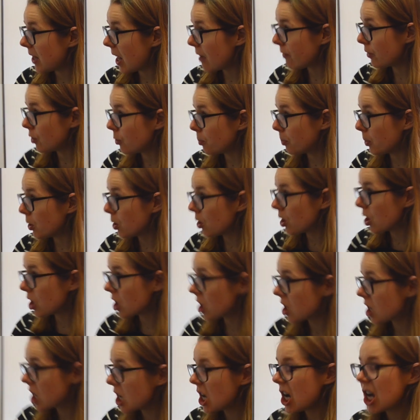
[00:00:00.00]
level book.
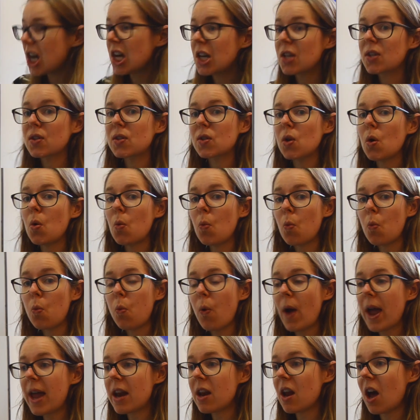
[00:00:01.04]
So
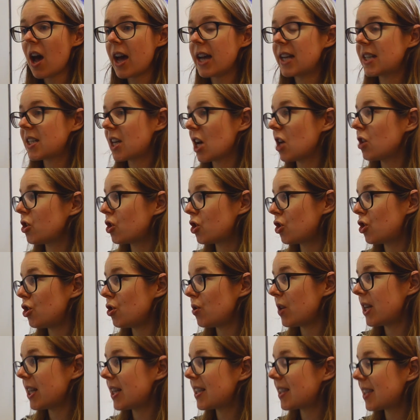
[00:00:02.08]
when I tell
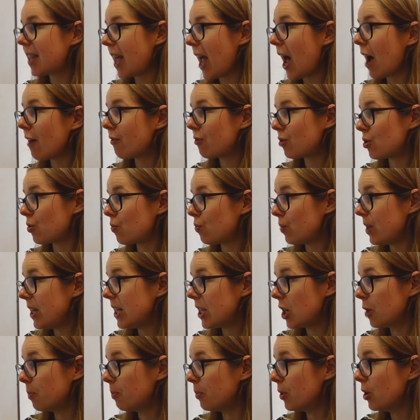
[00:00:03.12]
students they have to
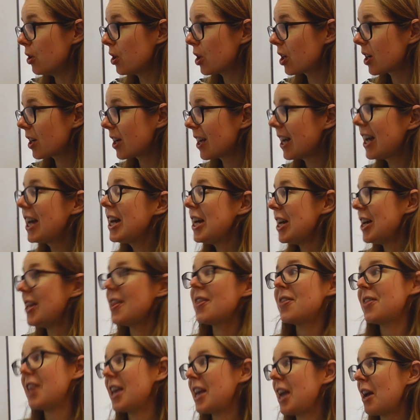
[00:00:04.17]
read a book,
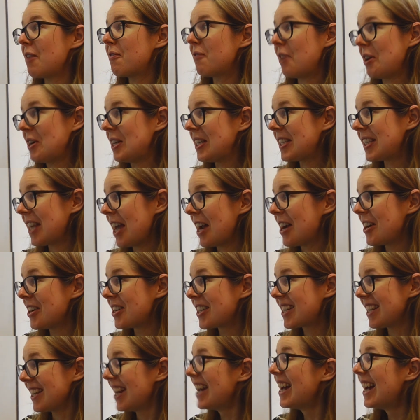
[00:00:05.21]
they get very
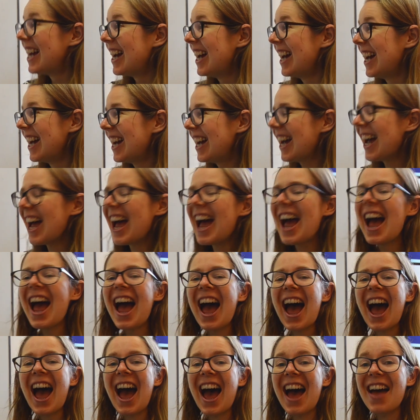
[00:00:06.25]
scared
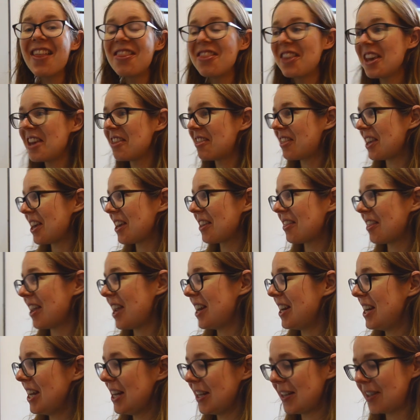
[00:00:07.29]
and they think
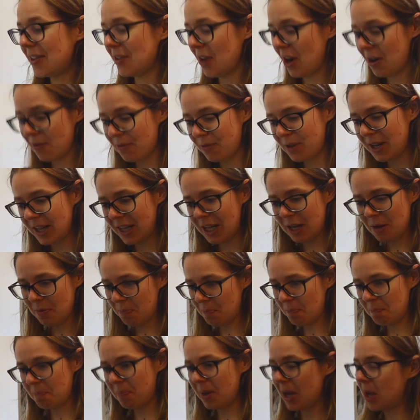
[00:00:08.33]
they need a
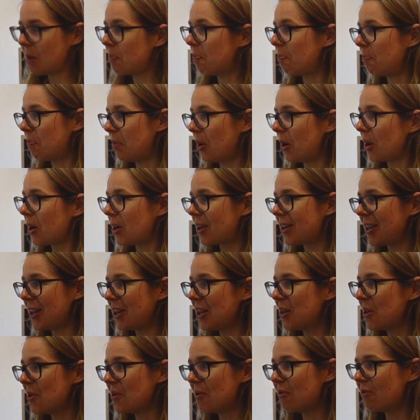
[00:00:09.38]
really big book,
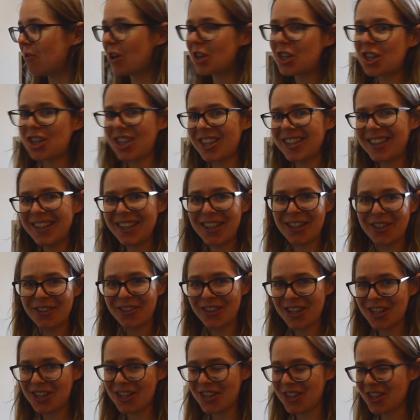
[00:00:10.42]
you know, Russian
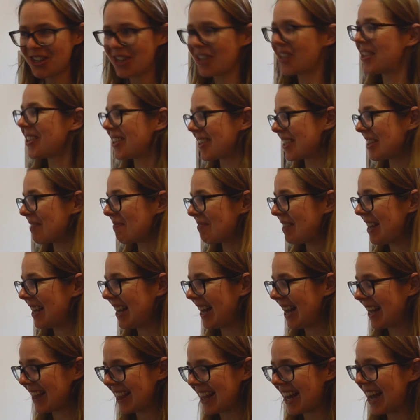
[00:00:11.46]
literature or something
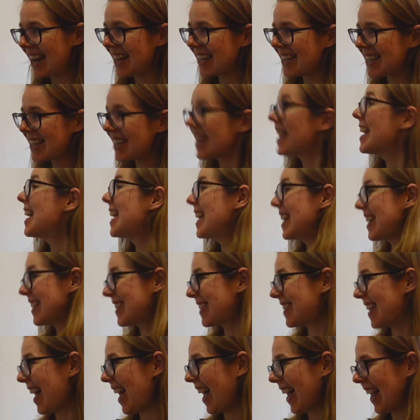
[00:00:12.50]
like that.
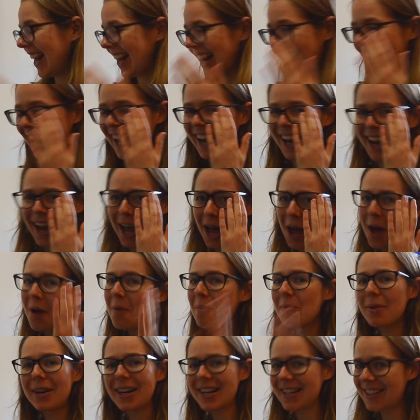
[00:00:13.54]
Exactly.
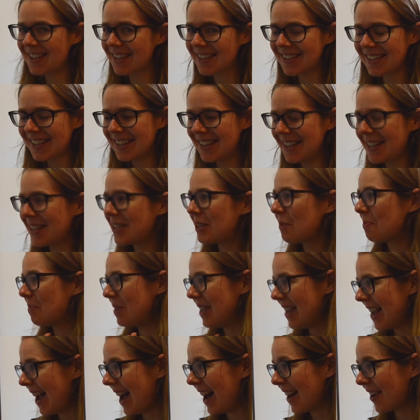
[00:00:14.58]
But it doesn't need to
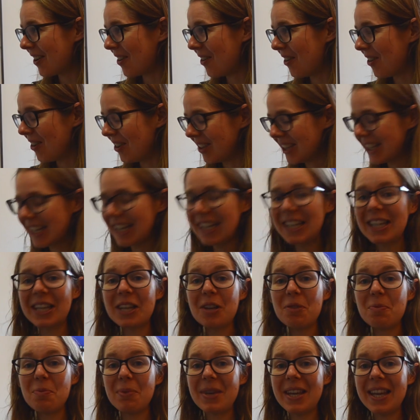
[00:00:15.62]
be at all. It
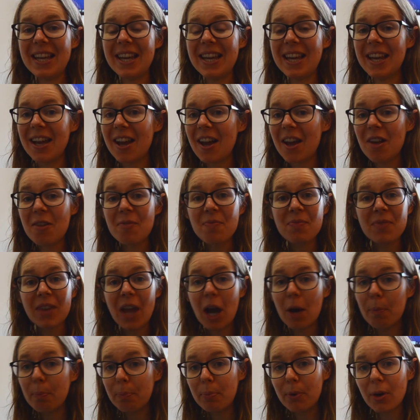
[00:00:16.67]
can be
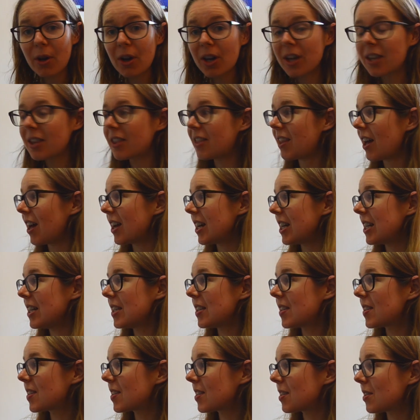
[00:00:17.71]
a book that
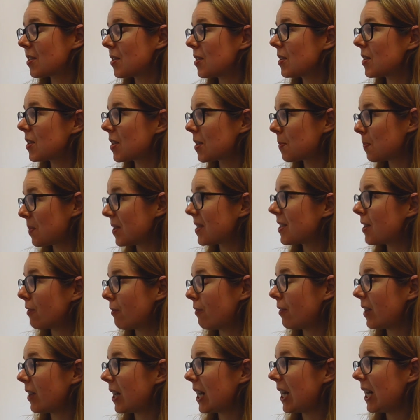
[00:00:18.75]
is
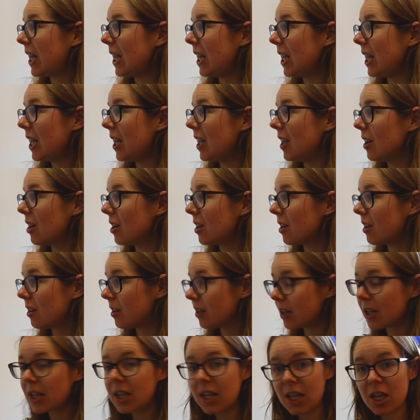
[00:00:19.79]
specifically
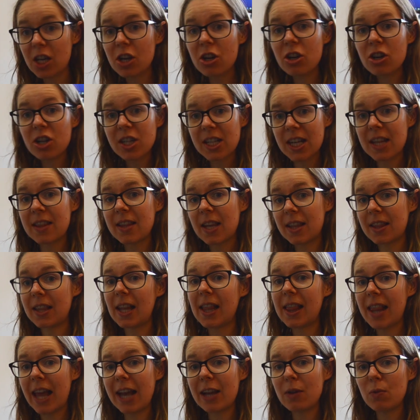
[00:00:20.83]
geared and that
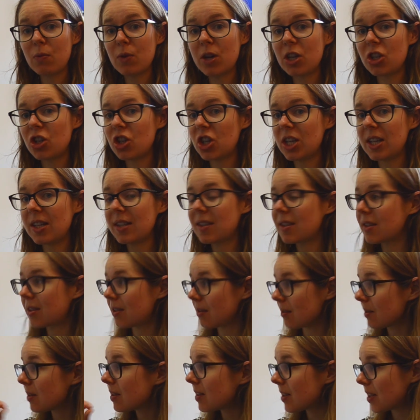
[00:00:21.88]
the language
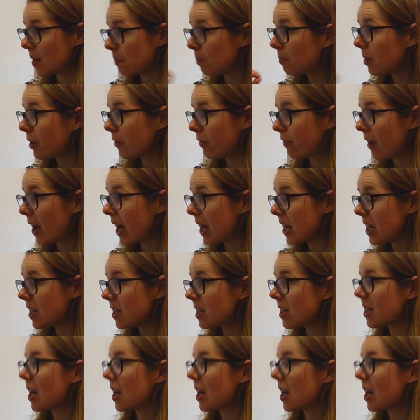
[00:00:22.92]
is simplified